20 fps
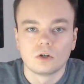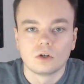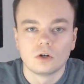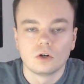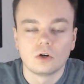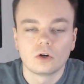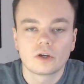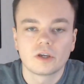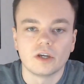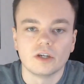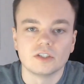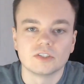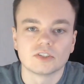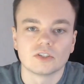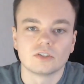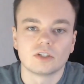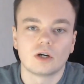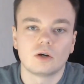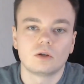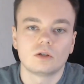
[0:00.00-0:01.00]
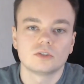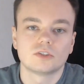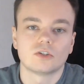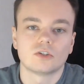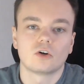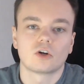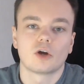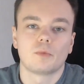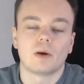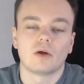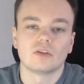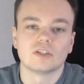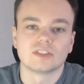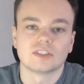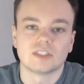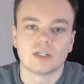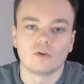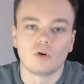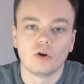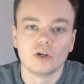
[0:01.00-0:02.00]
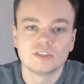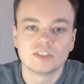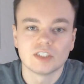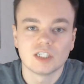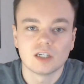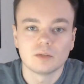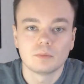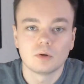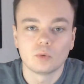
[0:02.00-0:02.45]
Okay, so now I'll talk about the steroid taper